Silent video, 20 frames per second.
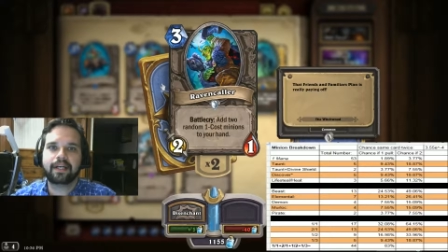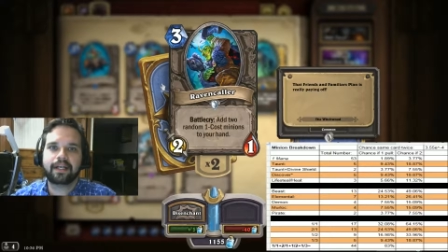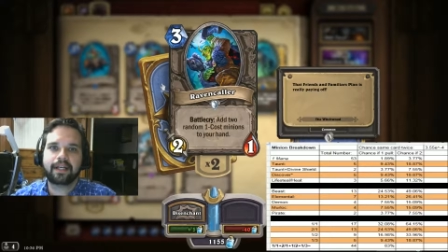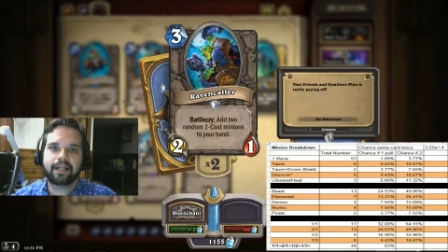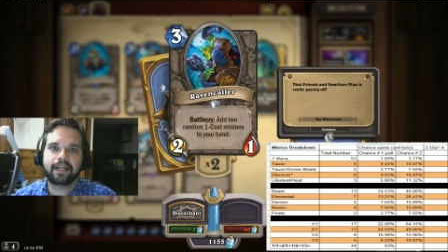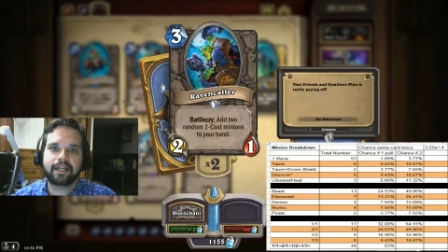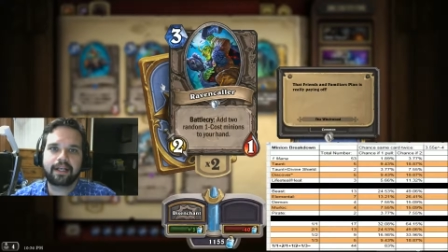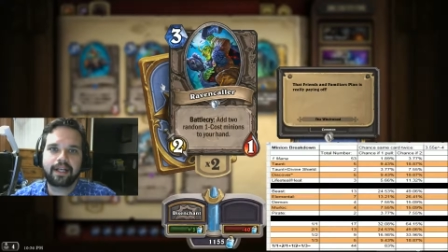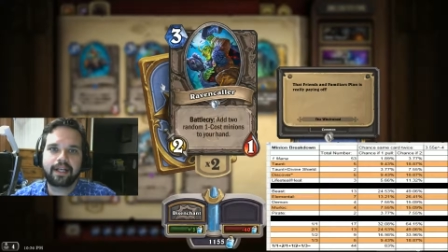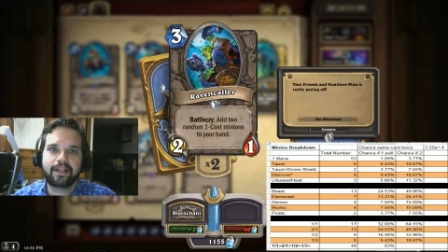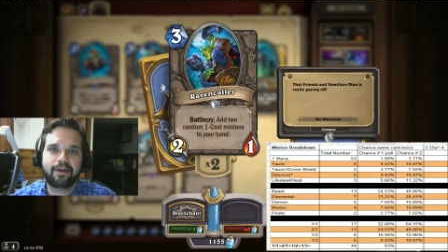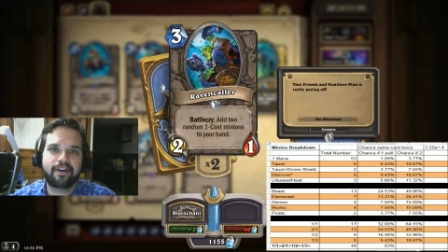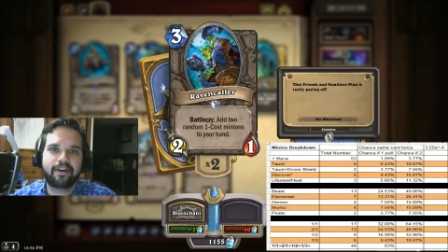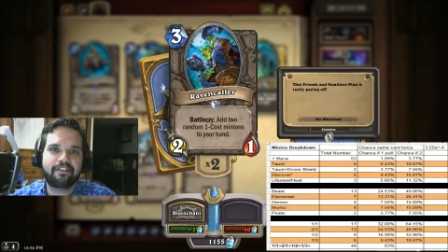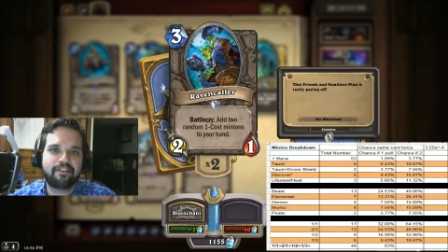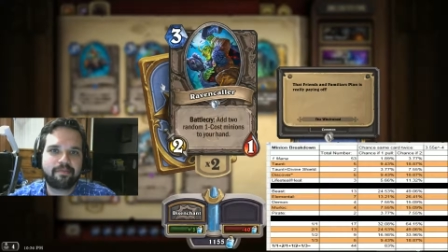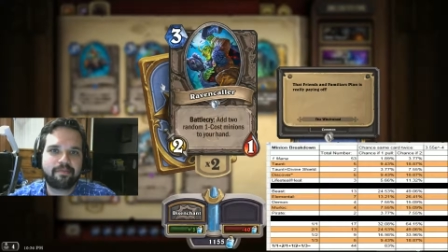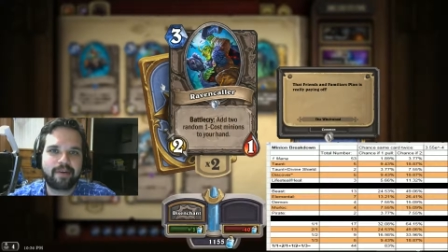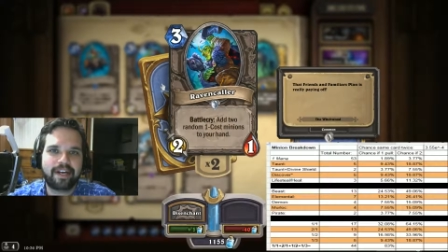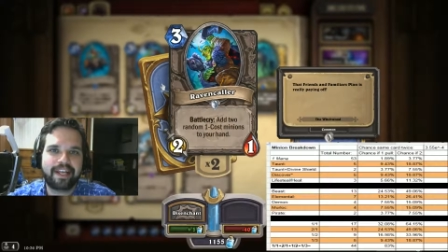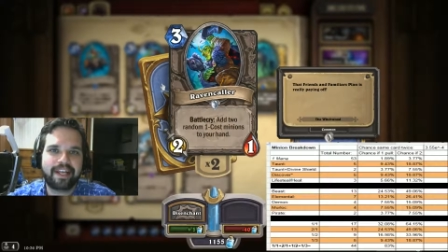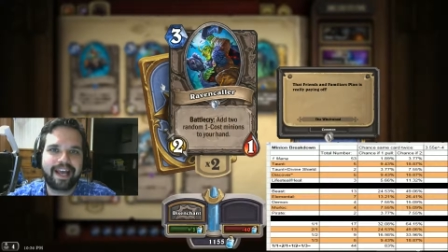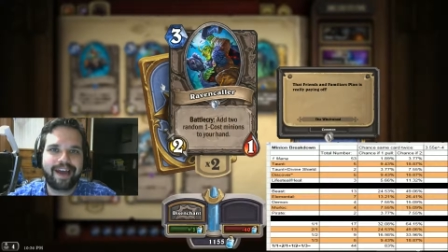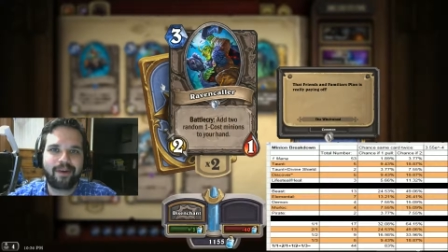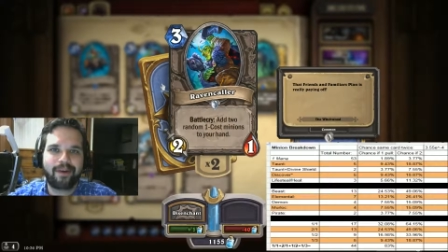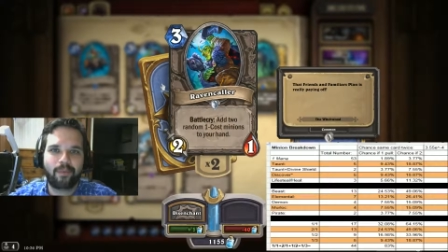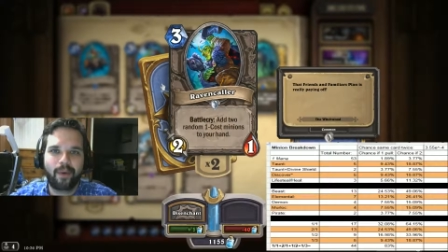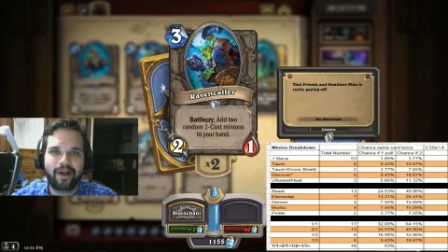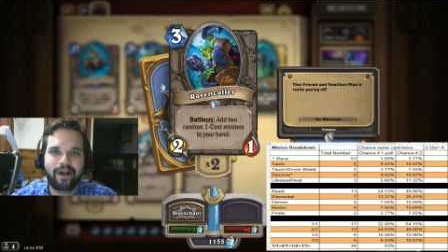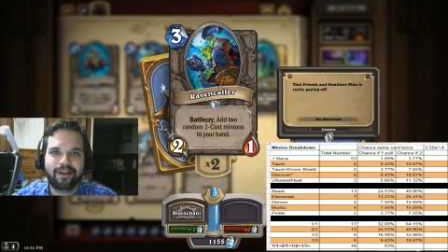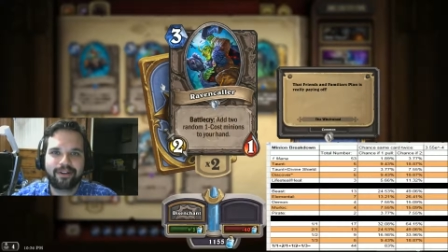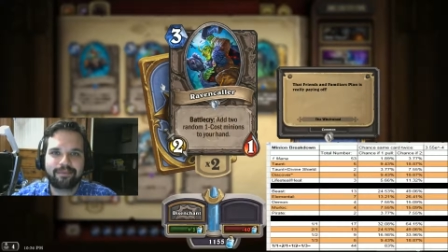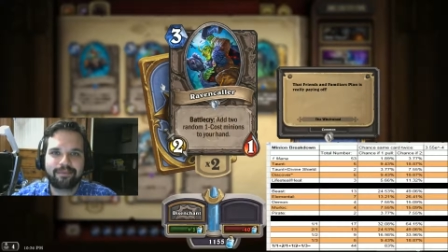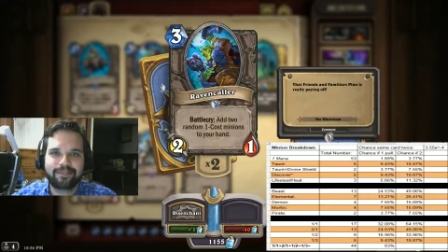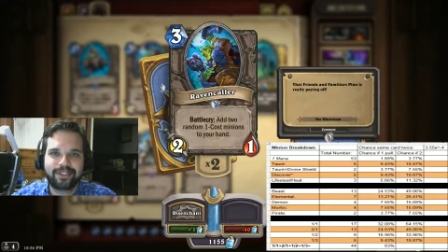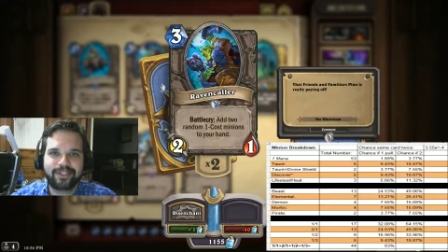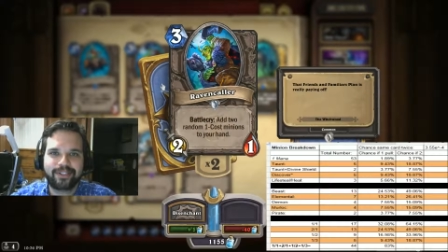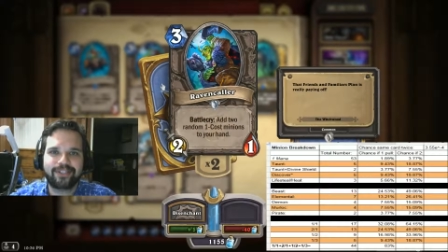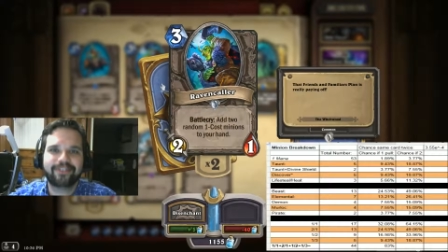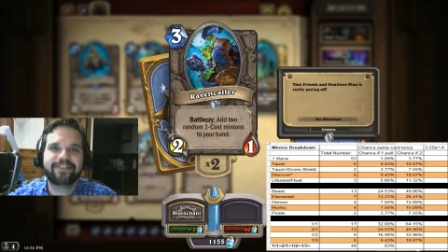Hello, everybody, and welcome
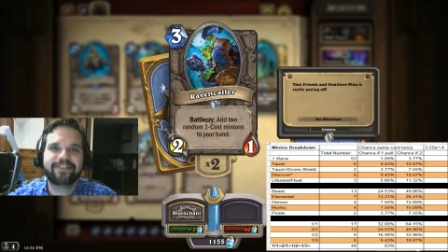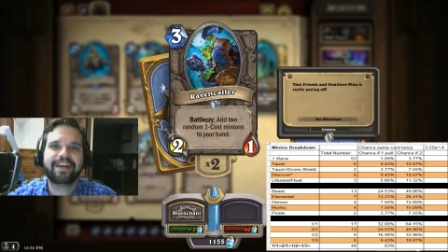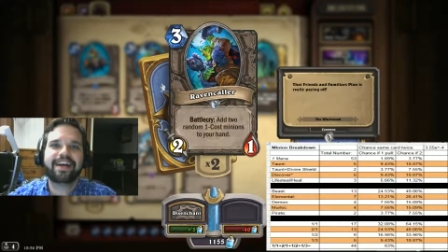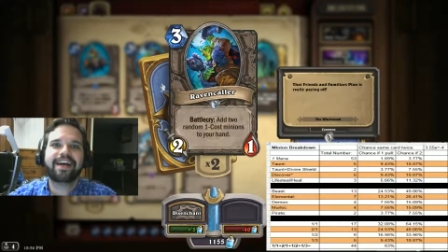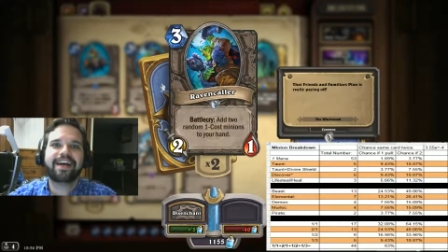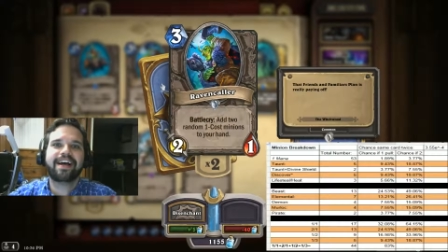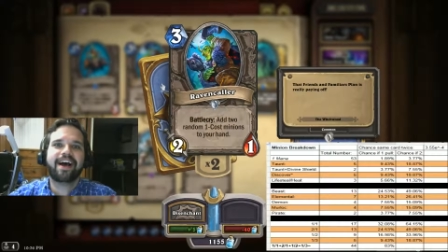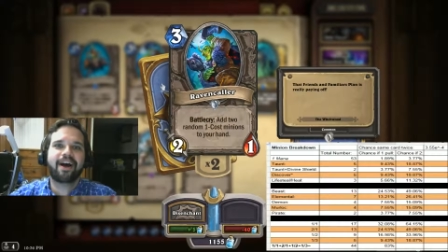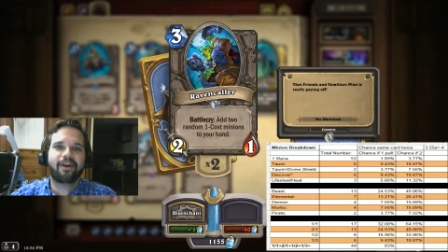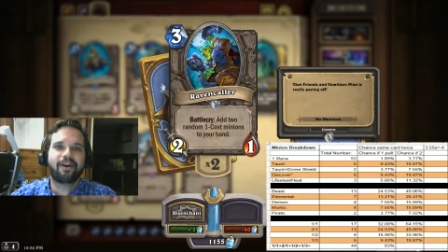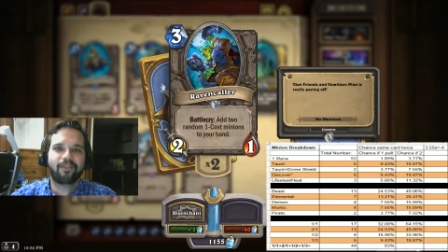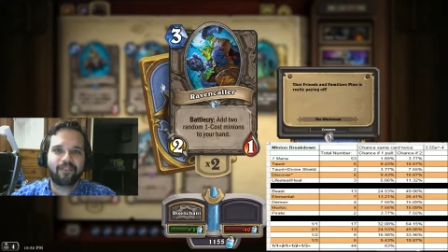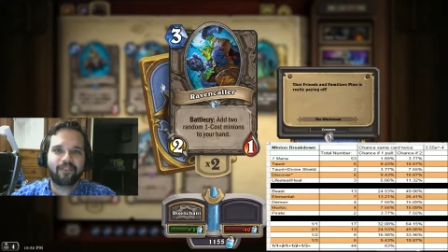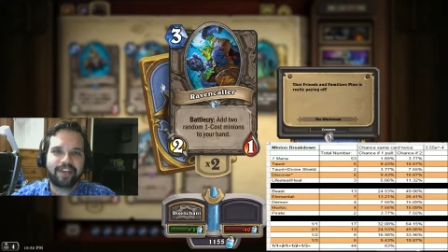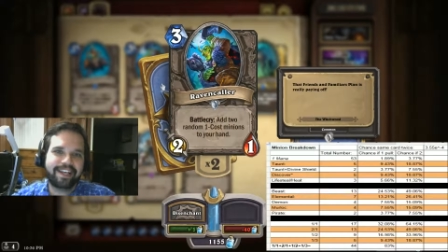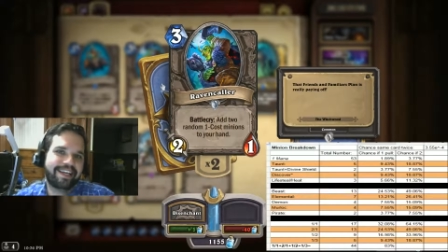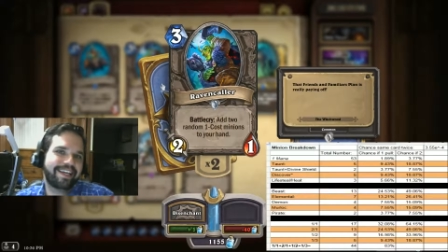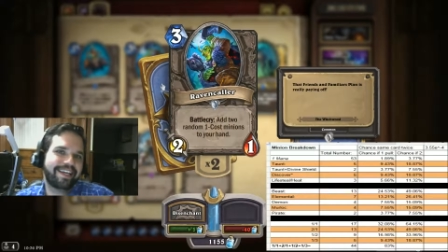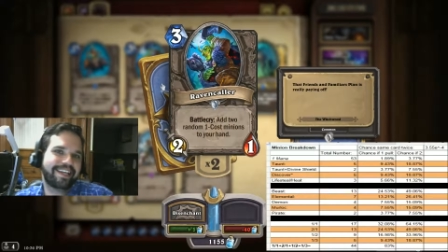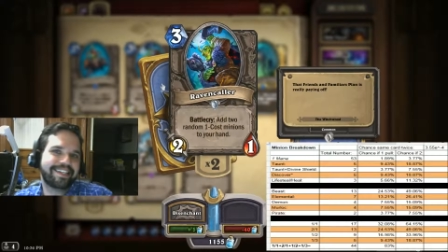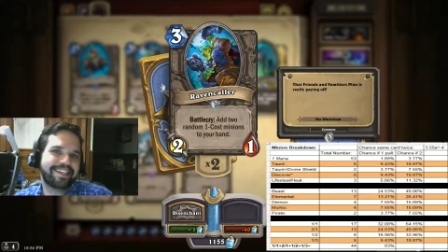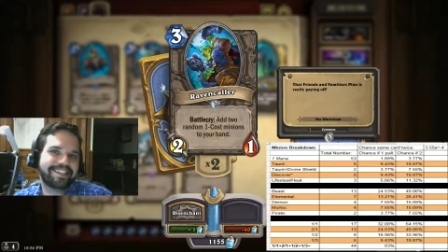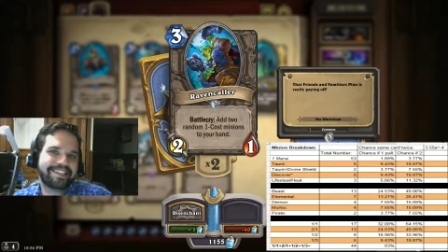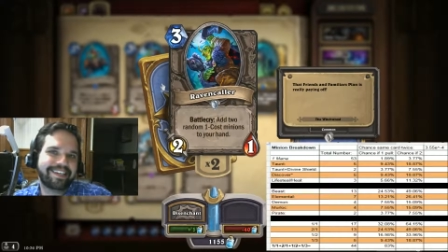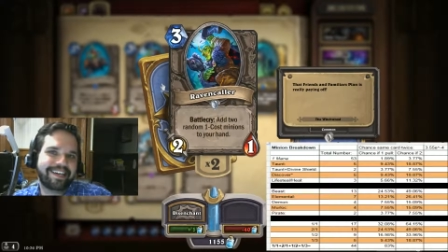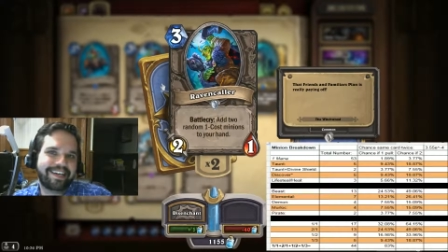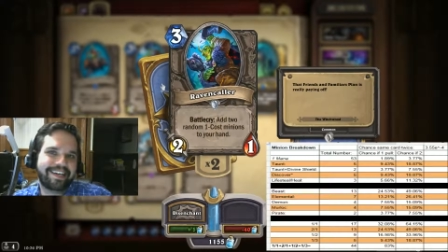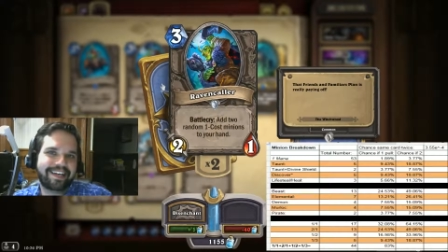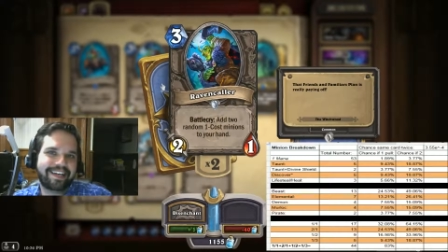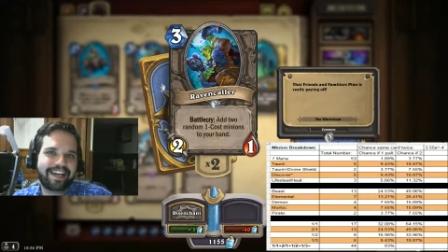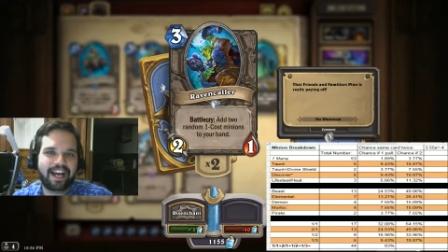to Arena Insight.